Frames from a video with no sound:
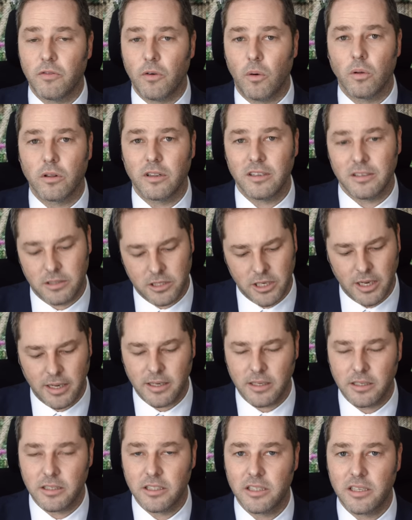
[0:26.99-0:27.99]
for the
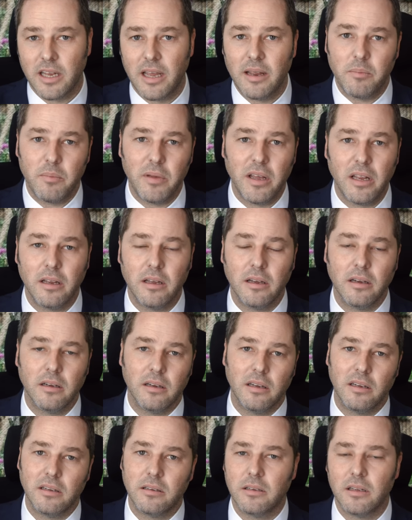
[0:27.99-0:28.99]
Chinese state media
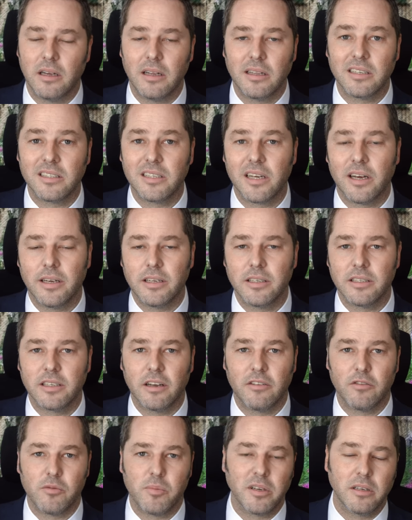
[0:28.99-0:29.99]
and the Chinese
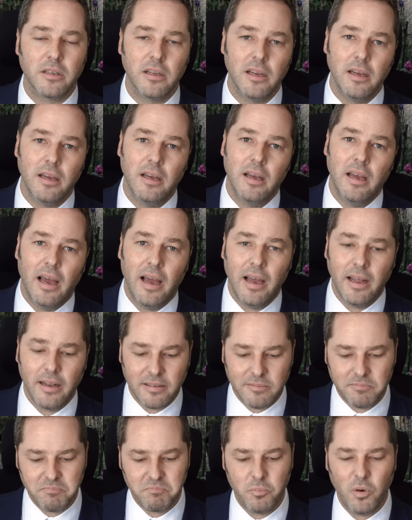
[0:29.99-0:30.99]
government.
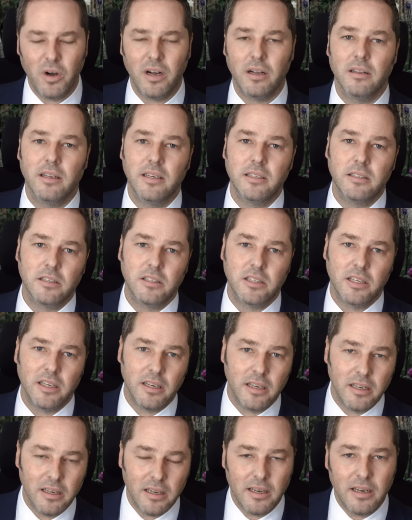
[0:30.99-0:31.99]
And, well,
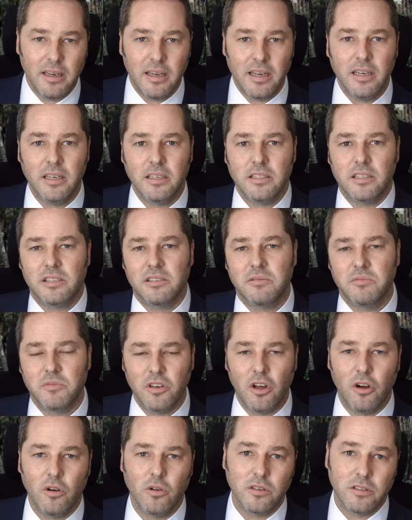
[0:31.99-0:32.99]
Liziqi is
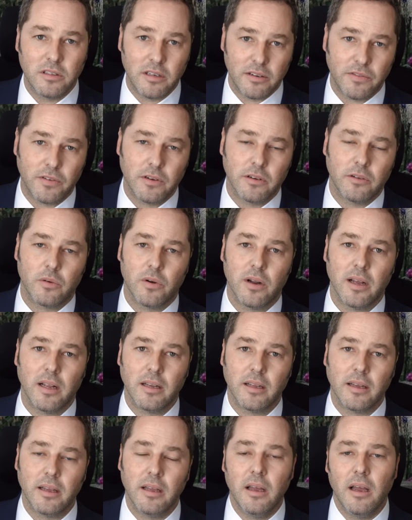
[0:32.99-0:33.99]
no different,
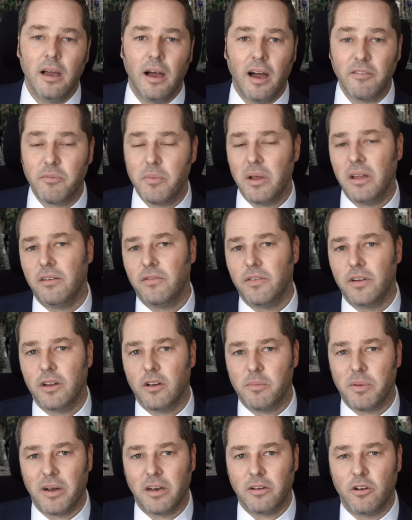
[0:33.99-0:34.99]
really. I've made a video
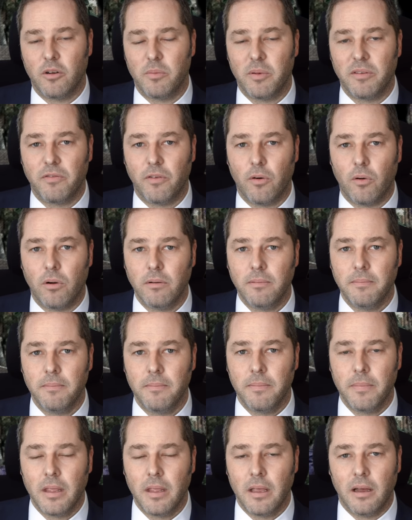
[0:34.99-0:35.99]
about her before,
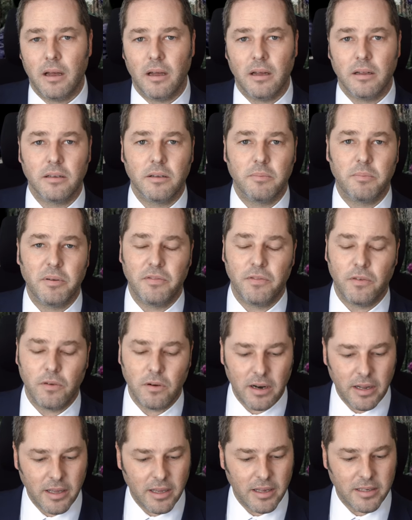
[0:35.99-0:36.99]
and
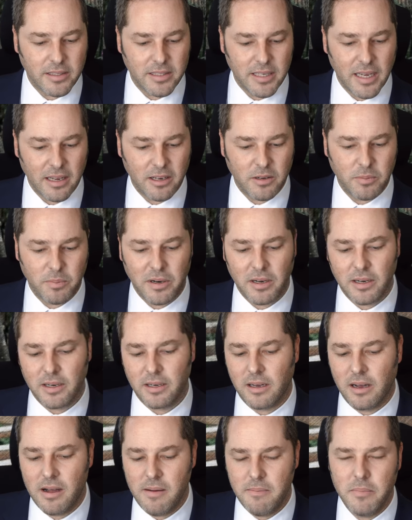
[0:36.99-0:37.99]
before I get attacked
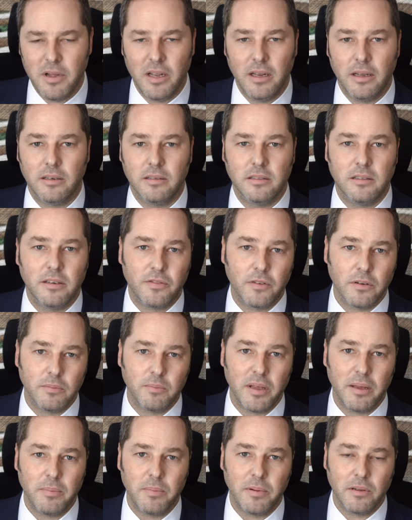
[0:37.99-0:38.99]
by a million different
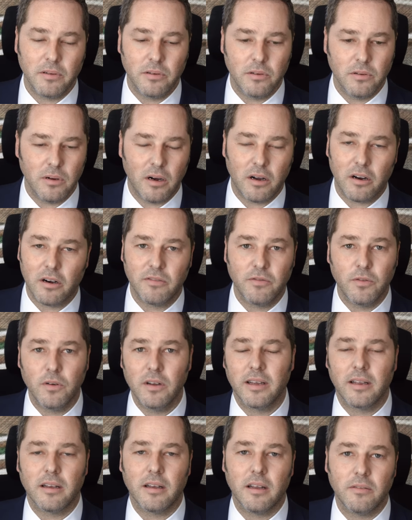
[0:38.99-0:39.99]
people who are
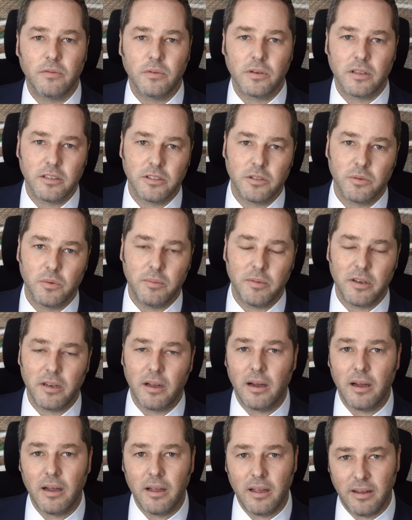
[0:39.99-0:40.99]
fully in love with this woman,
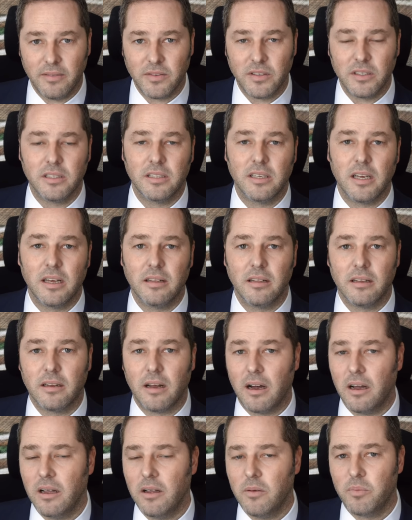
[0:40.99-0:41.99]
I have to say that
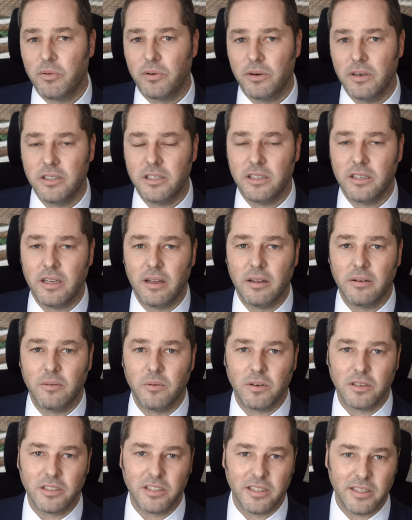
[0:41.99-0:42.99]
I appreciate
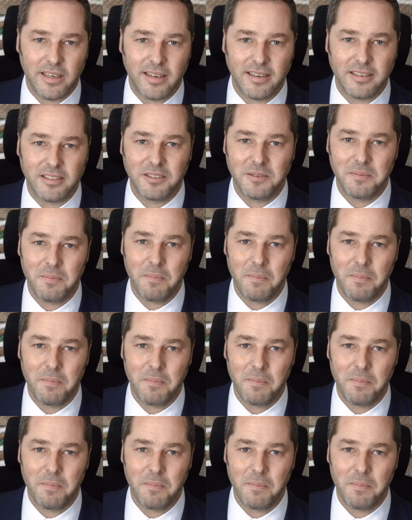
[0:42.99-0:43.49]
what she does.